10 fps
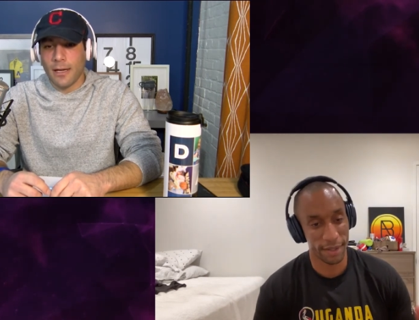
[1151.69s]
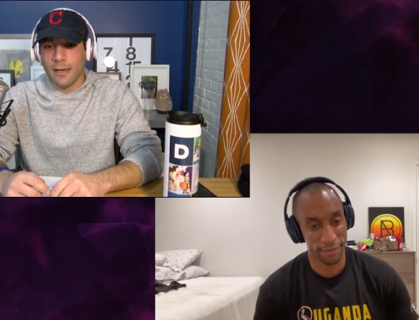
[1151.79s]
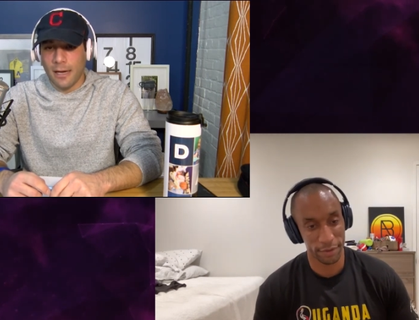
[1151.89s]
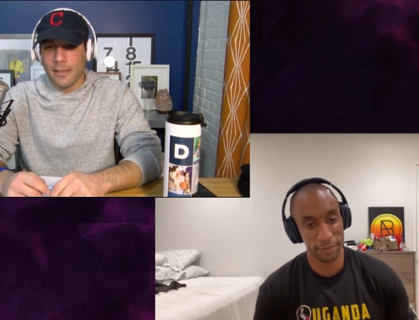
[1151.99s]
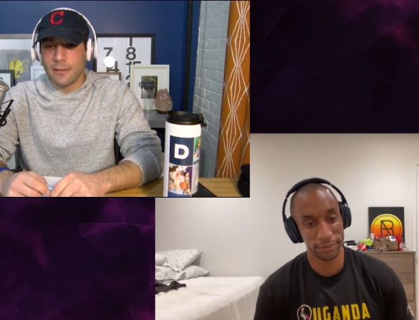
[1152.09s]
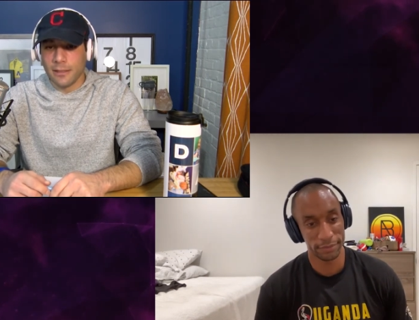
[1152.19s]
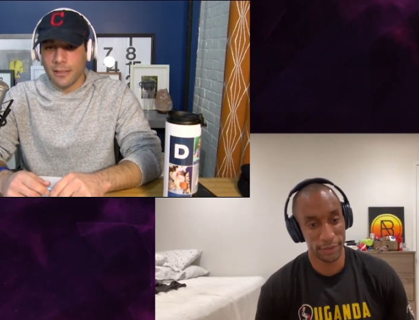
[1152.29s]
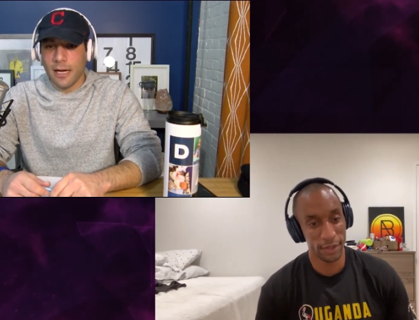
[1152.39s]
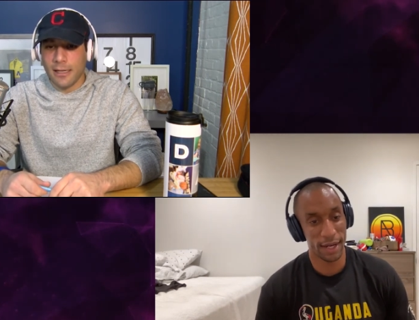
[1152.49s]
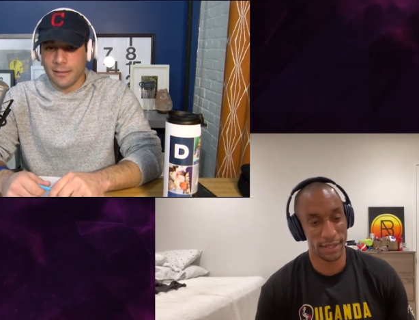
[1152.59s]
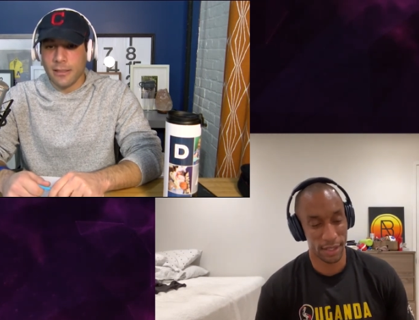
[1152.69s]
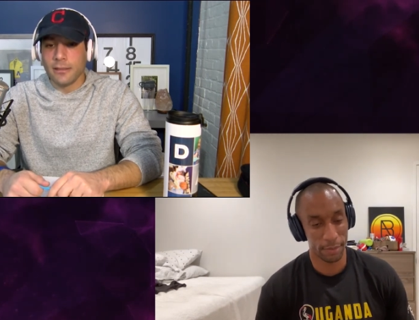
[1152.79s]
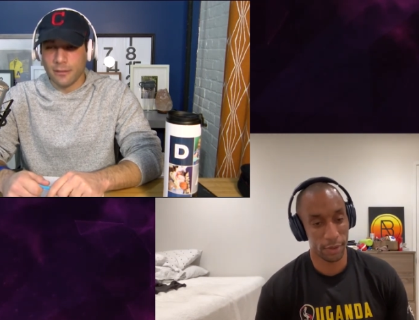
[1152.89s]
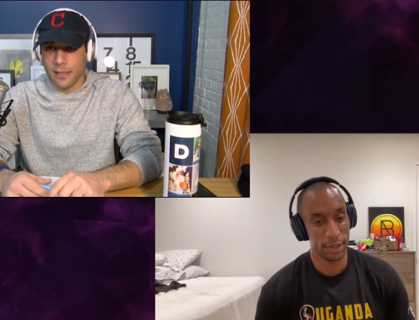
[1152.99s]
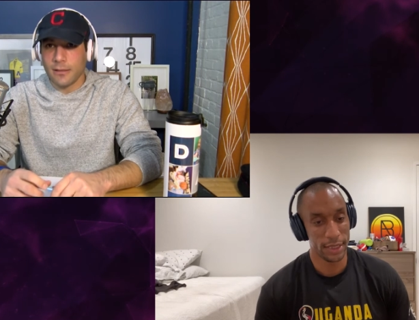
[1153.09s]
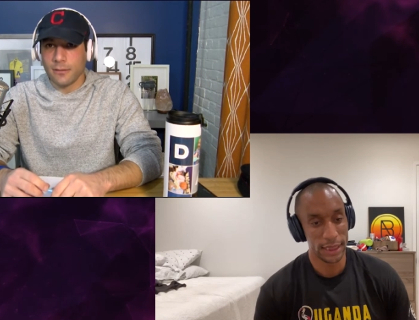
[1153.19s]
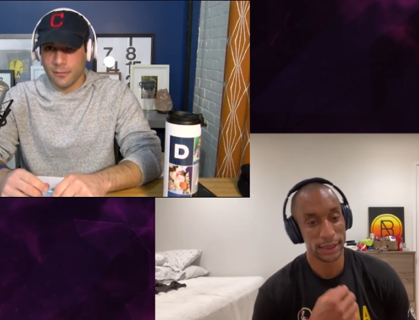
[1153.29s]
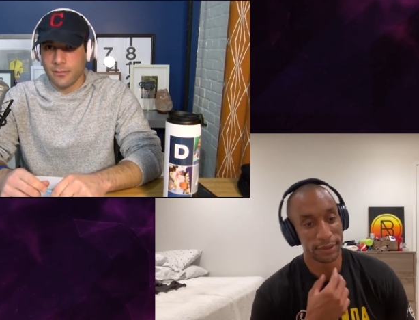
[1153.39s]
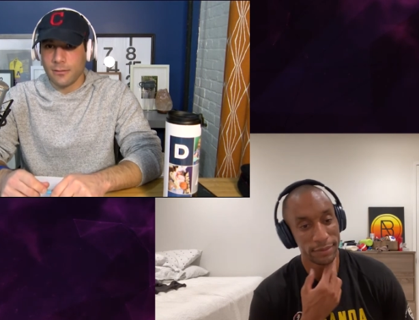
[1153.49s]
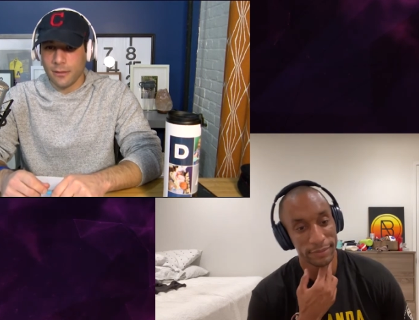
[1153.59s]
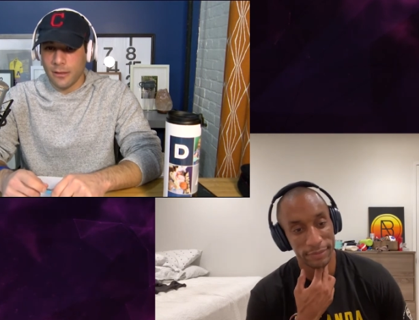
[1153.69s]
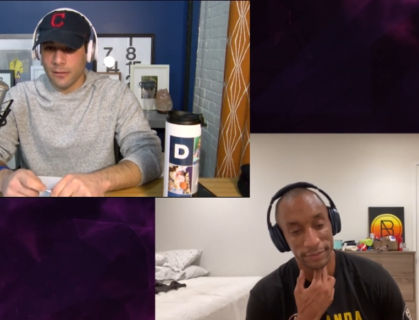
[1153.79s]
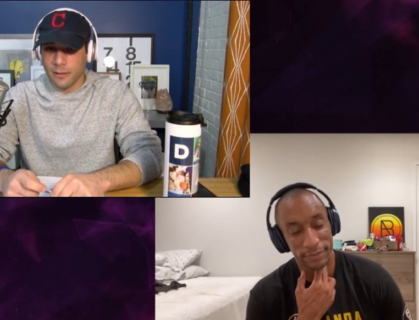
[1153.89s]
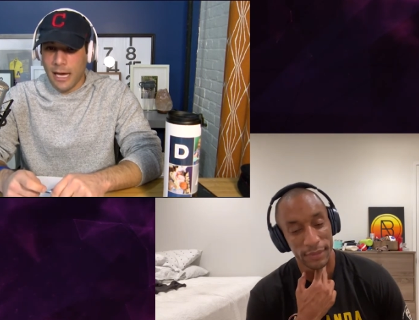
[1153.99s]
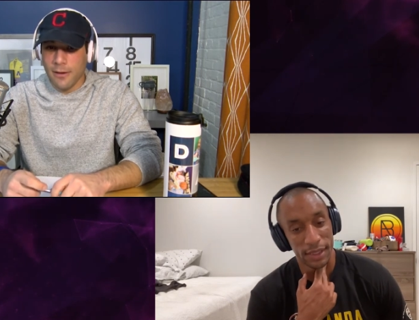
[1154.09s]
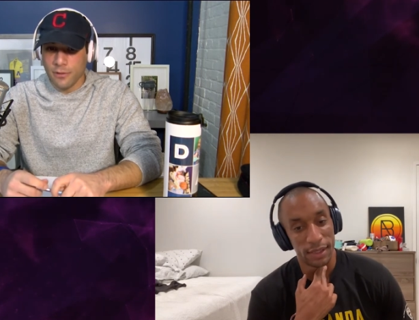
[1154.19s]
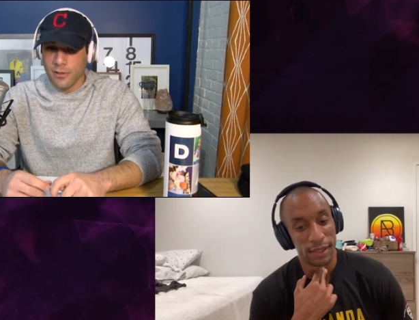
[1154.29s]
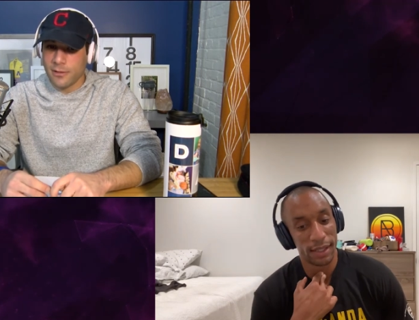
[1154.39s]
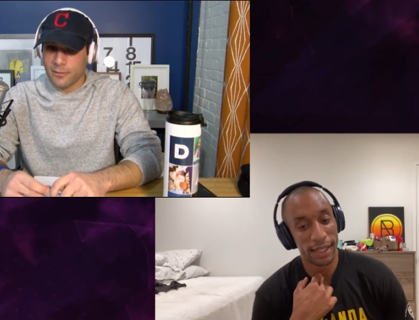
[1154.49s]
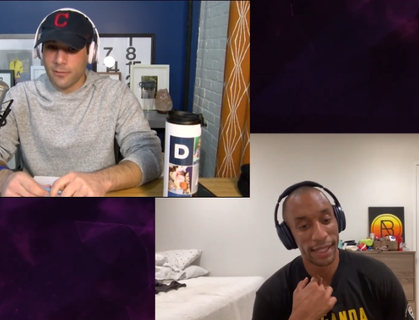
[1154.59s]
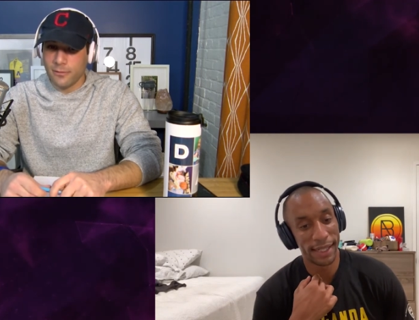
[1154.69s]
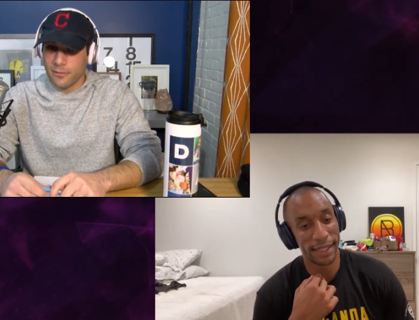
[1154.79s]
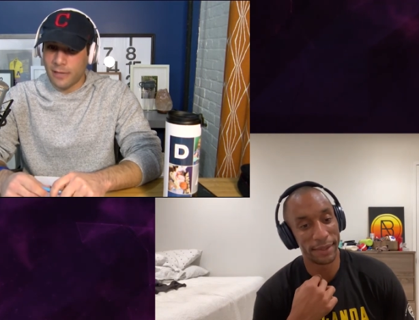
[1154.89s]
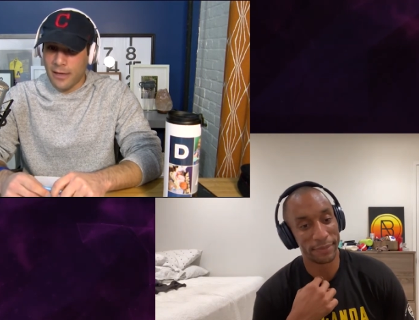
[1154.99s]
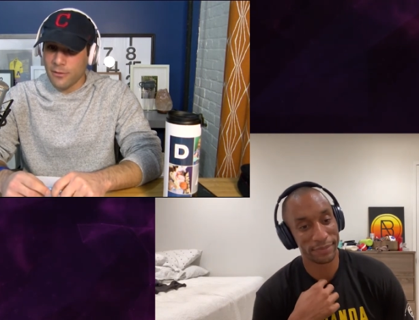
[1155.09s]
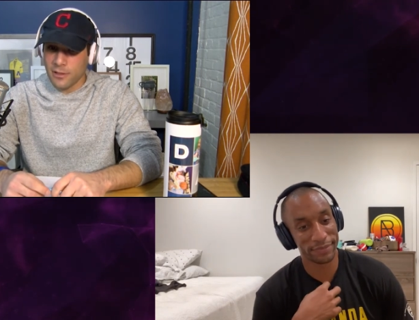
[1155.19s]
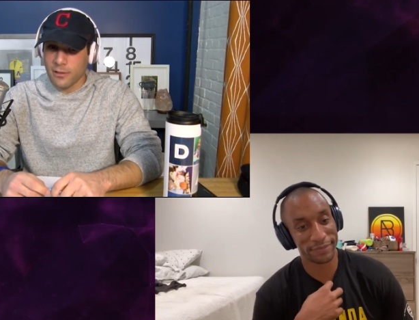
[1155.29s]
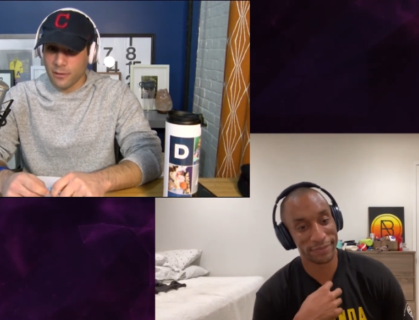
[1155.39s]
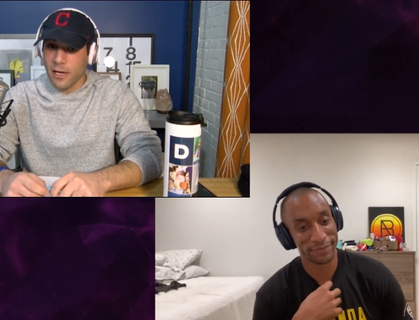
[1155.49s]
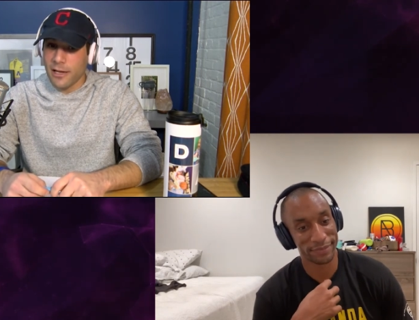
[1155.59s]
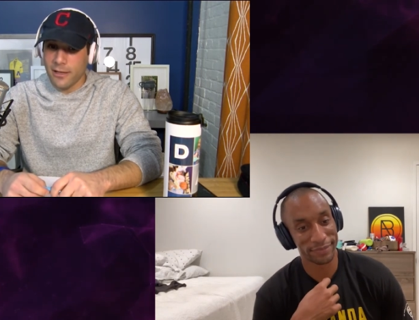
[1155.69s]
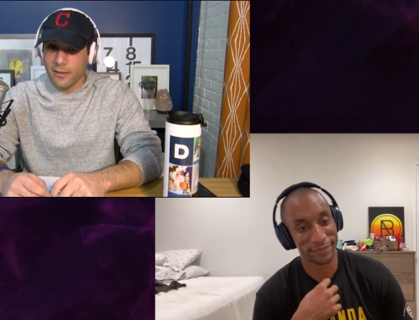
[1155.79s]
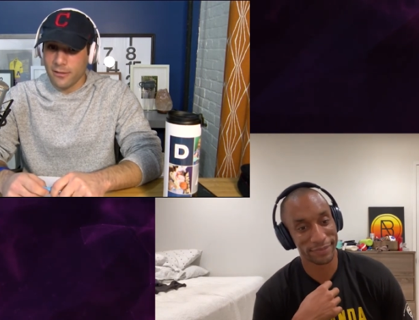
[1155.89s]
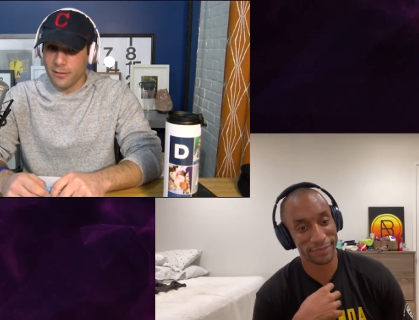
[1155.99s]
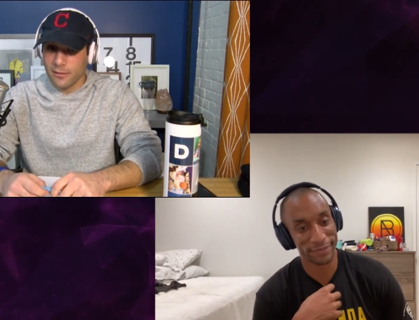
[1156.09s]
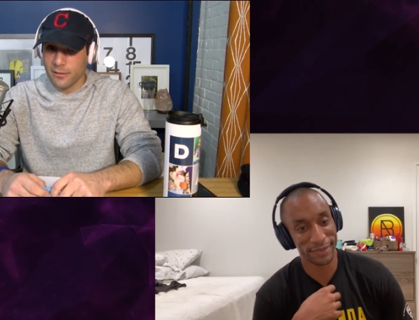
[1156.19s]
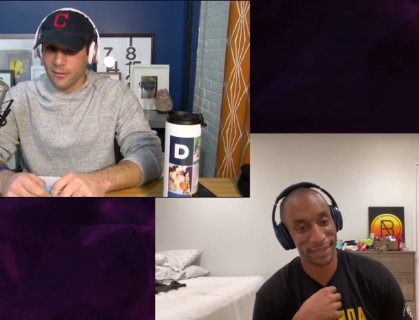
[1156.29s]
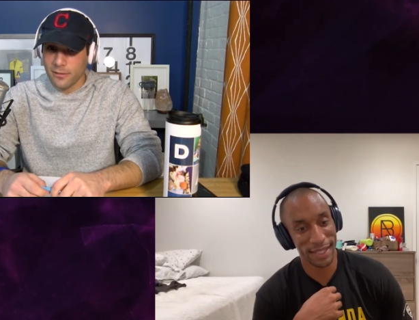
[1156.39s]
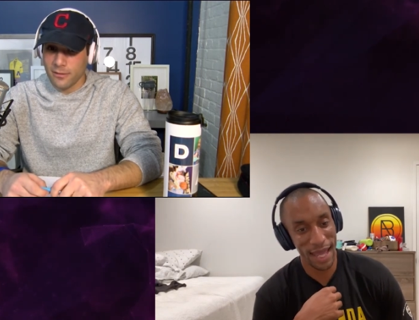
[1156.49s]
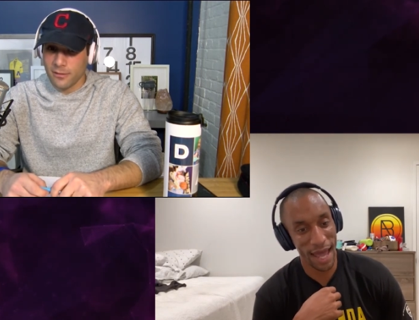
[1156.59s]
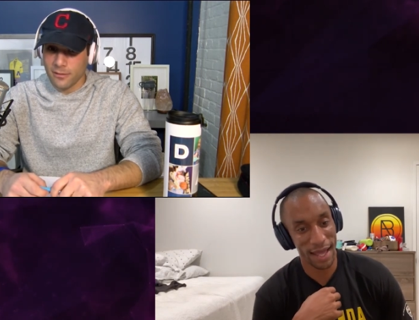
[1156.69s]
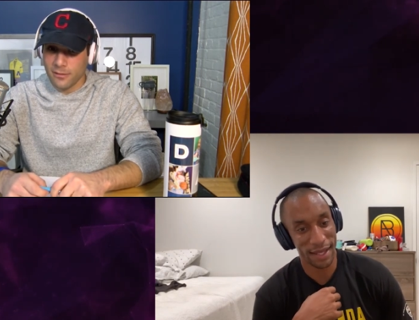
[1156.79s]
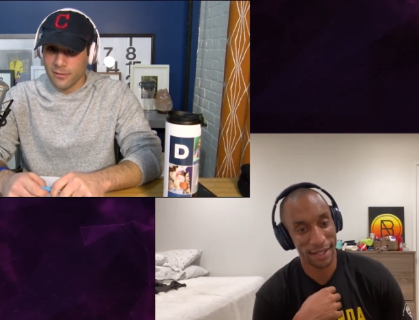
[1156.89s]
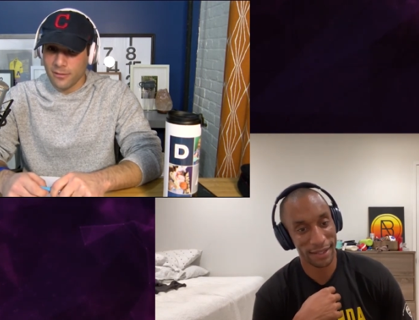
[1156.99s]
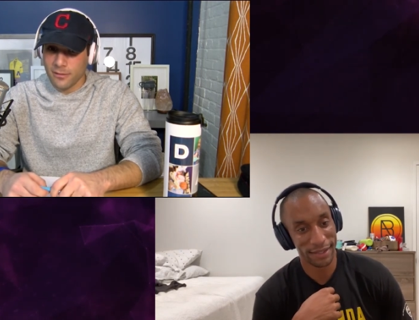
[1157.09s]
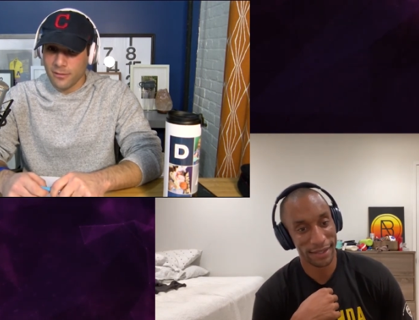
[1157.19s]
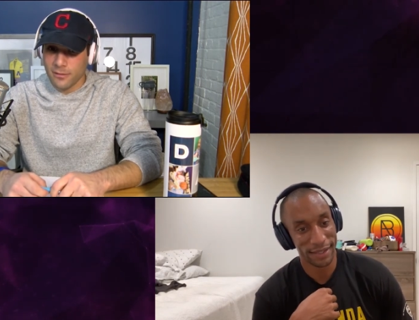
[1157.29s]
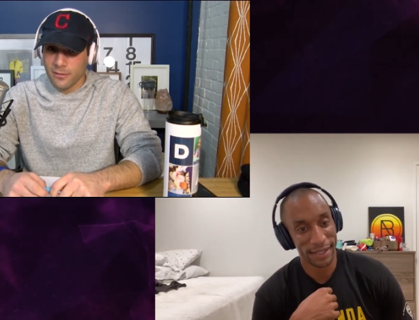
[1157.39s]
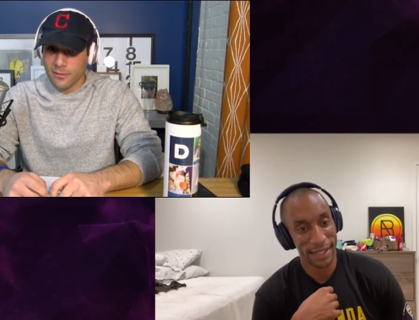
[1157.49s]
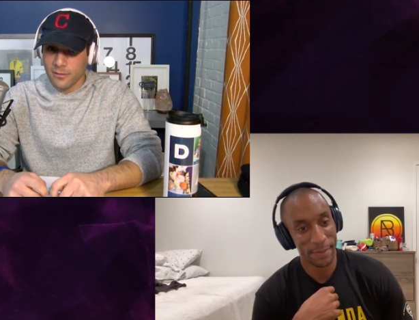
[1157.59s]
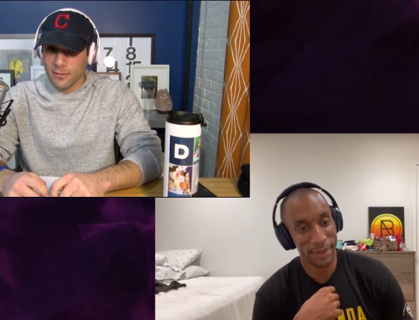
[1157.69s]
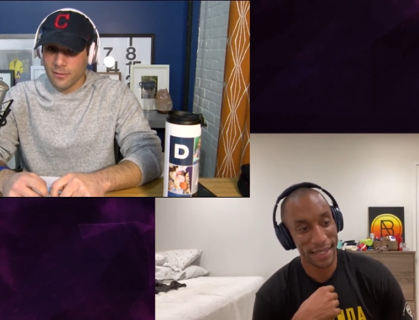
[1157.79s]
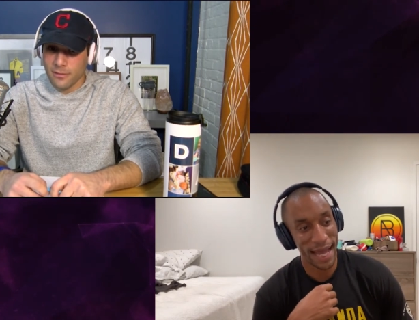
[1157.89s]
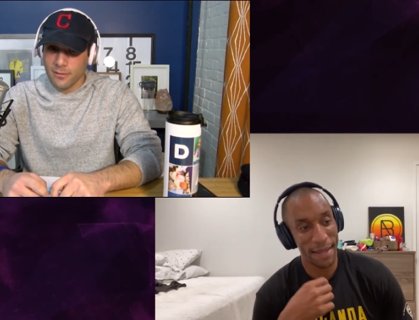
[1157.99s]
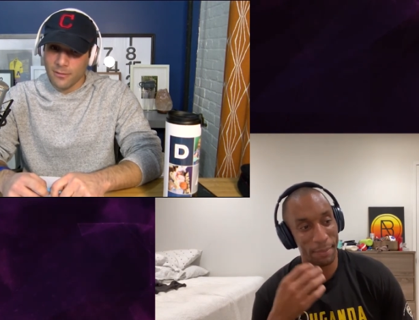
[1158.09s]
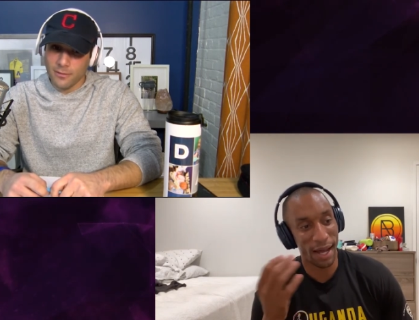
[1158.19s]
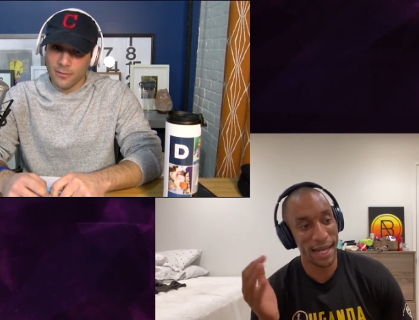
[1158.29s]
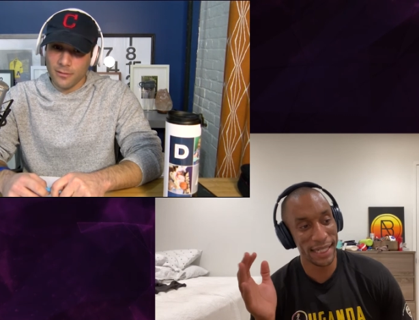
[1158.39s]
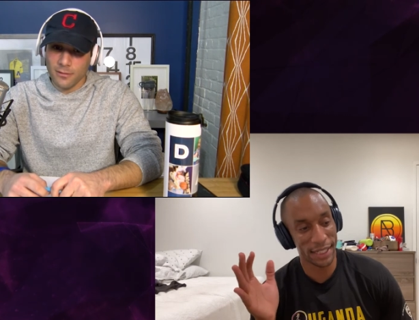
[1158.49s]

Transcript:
Speaker 1: level. I, I did. I did. I, I was. Uh,
Speaker 2: I was all right.
Speaker 1: Yeah, but that body